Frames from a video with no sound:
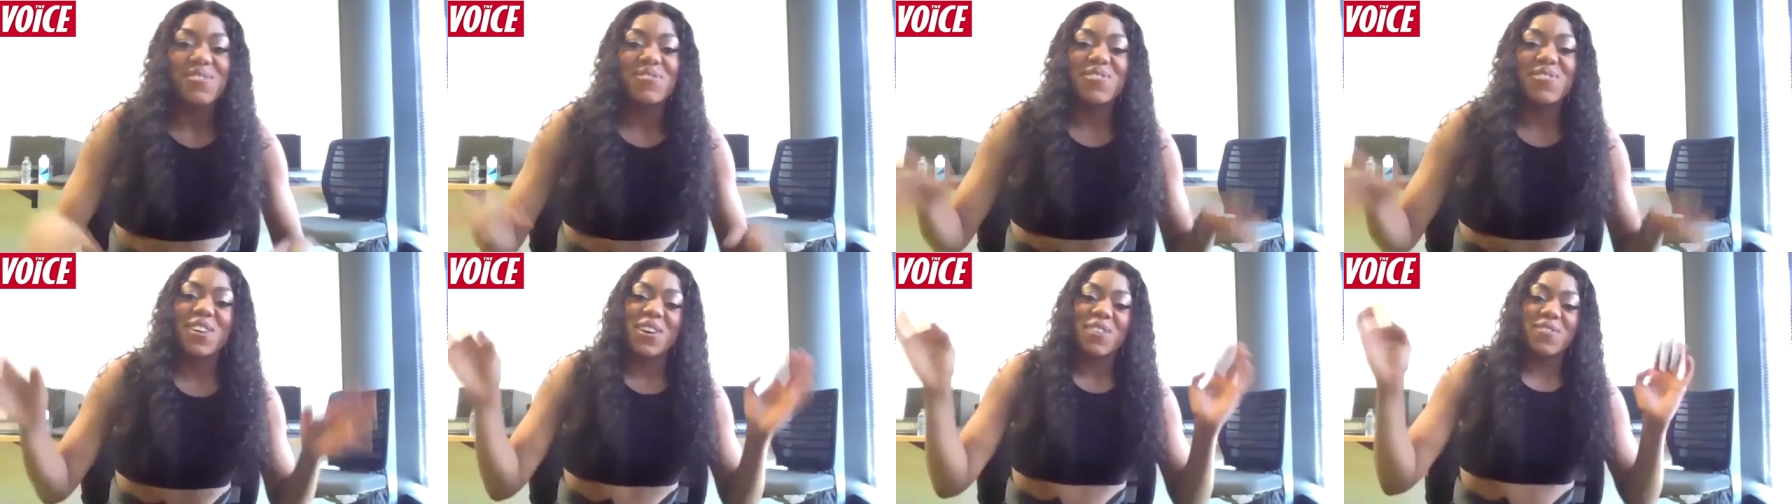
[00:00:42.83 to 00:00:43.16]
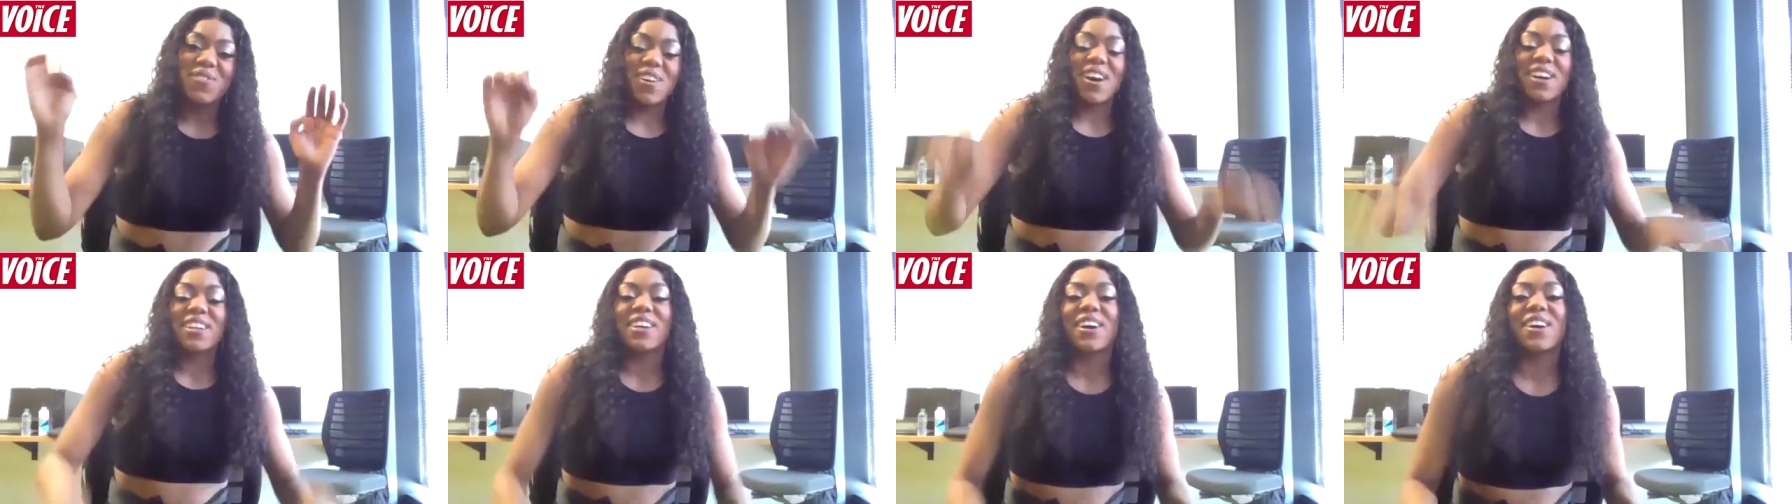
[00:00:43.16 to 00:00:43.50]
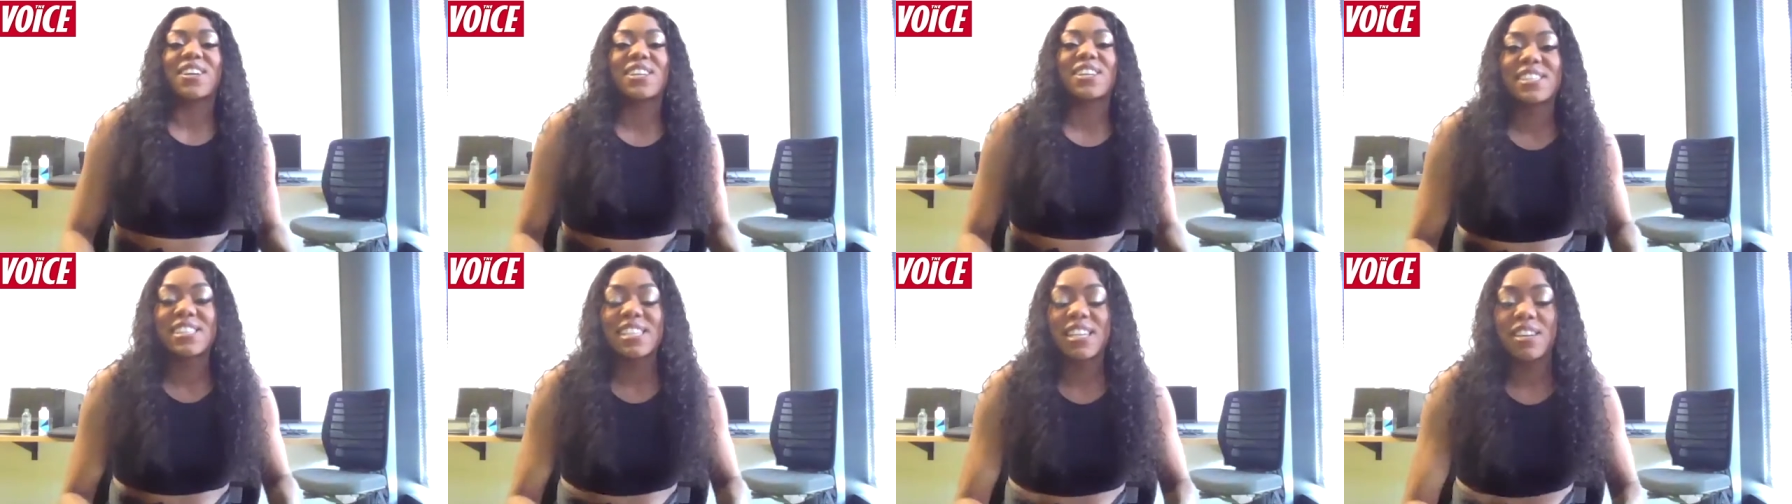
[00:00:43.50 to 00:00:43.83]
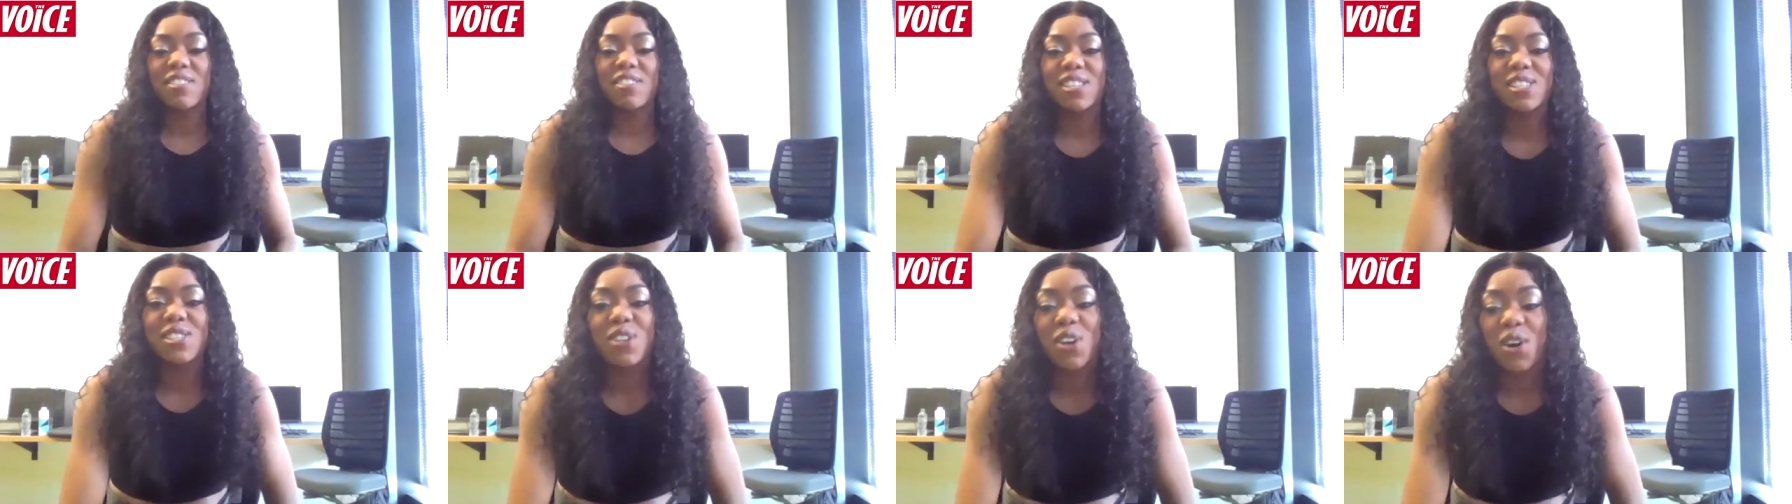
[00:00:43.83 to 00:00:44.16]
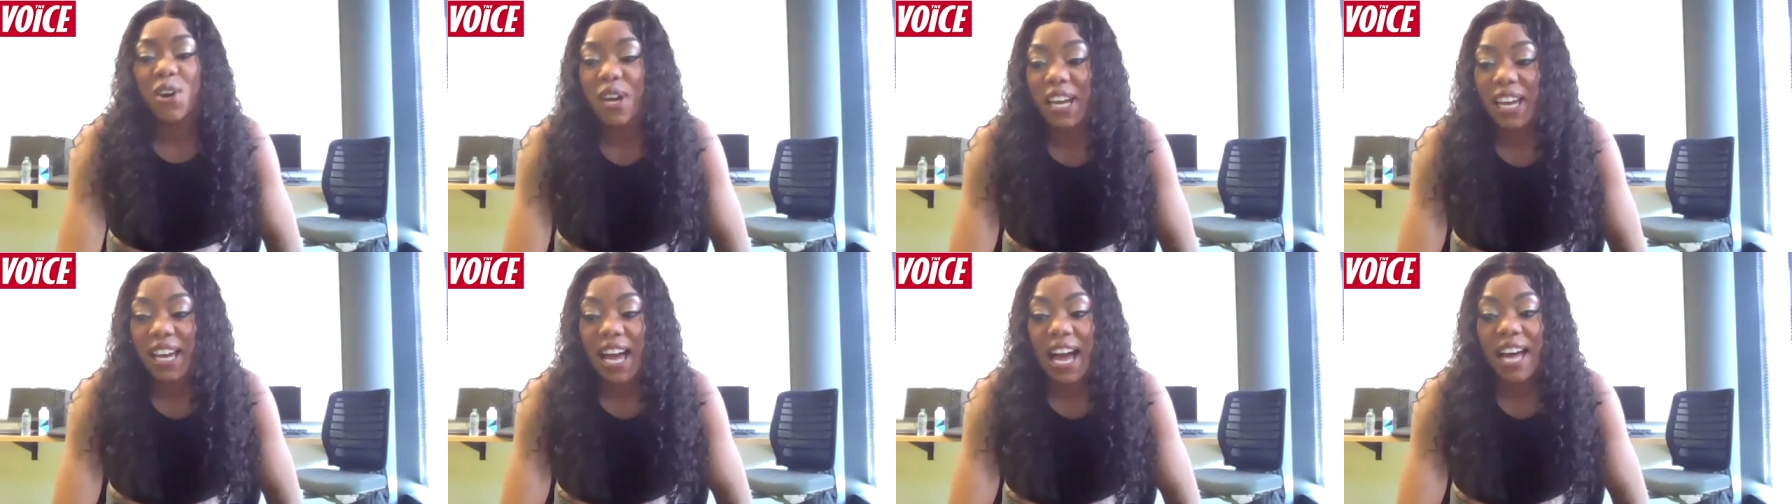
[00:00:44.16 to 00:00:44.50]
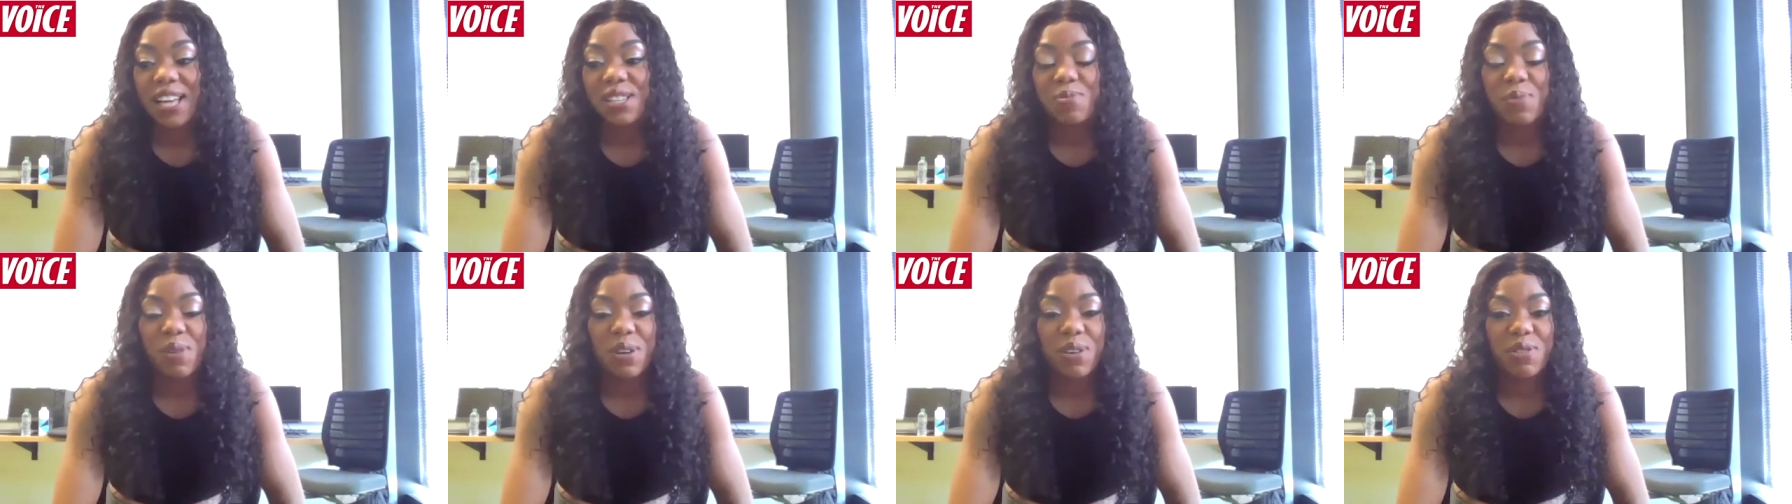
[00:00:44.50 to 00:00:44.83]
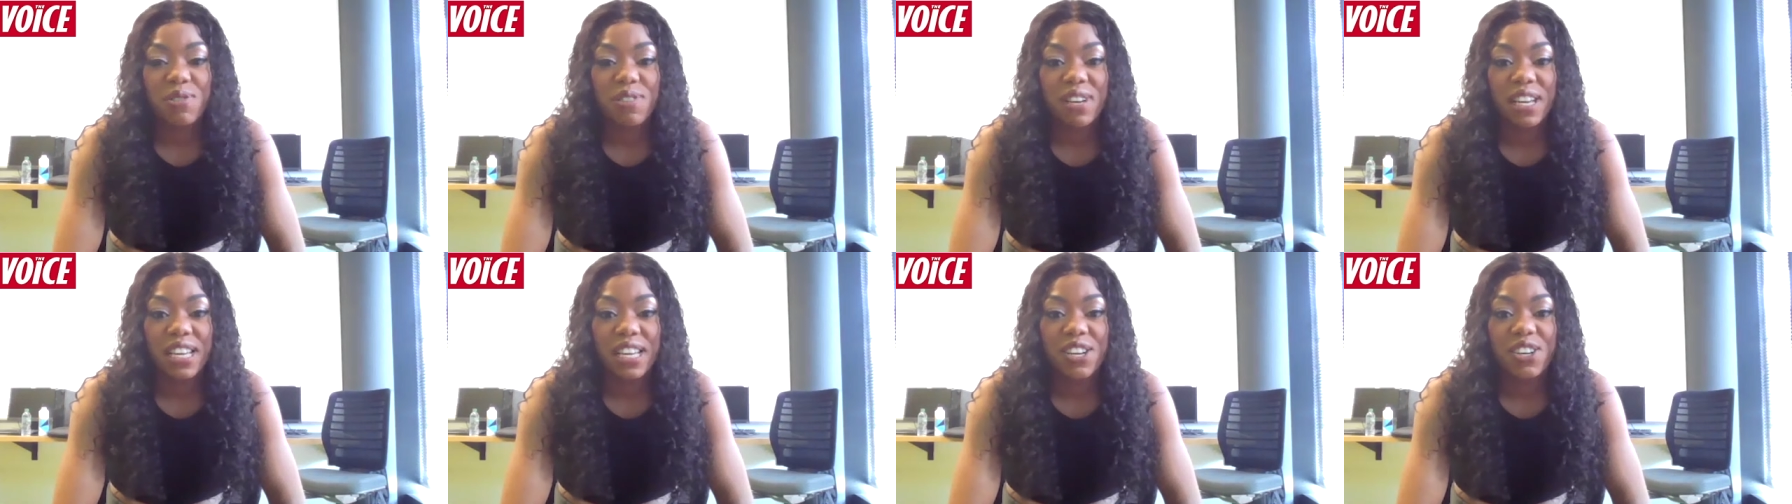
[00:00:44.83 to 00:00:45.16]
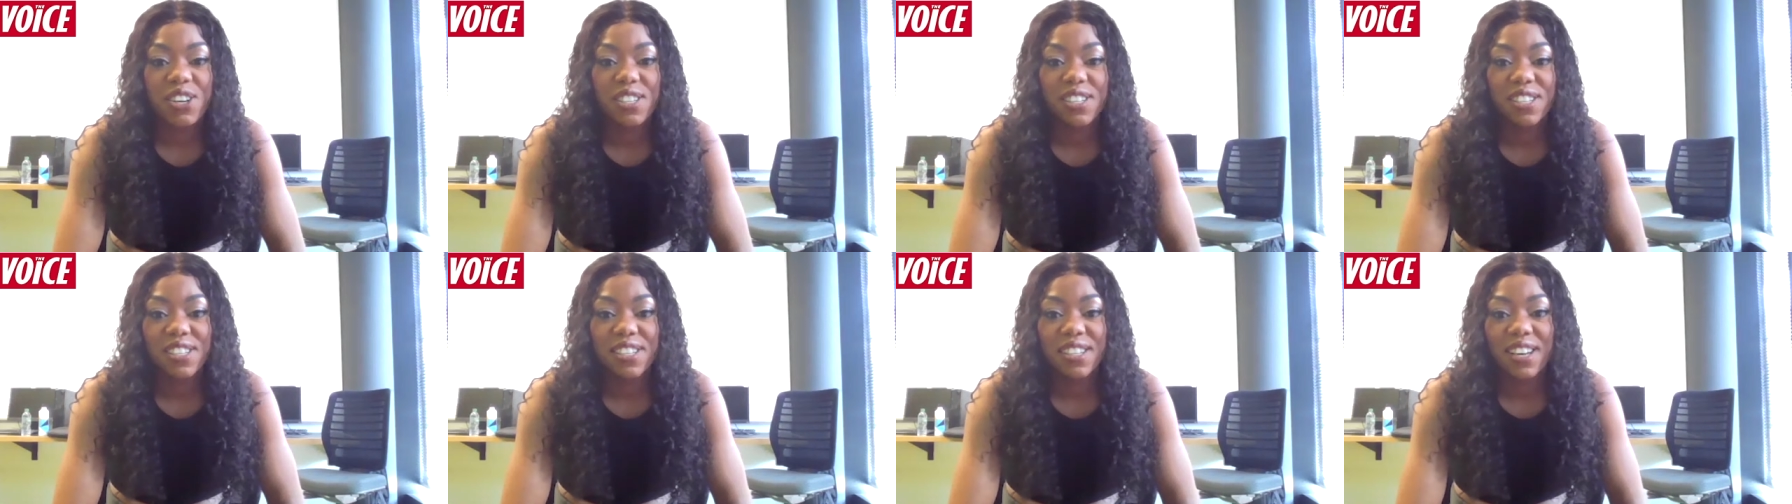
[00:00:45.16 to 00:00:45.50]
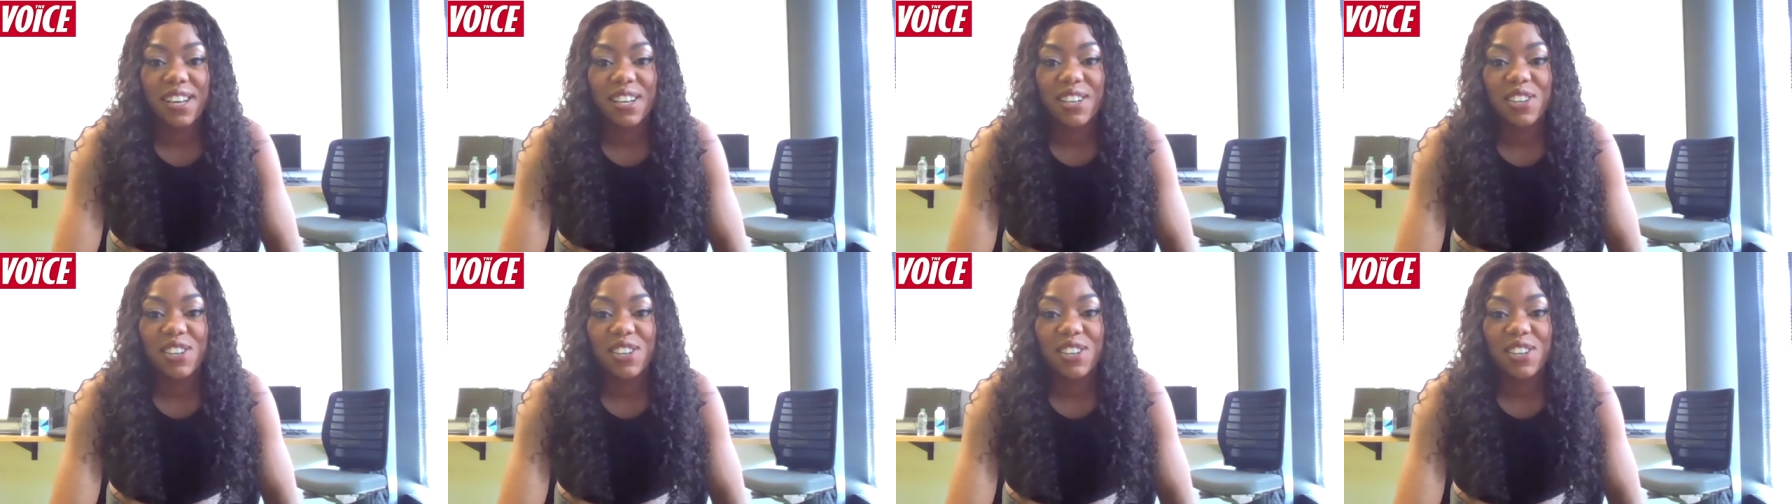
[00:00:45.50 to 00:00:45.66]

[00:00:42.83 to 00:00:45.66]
No, but on, on, a serious note, it has been a really good,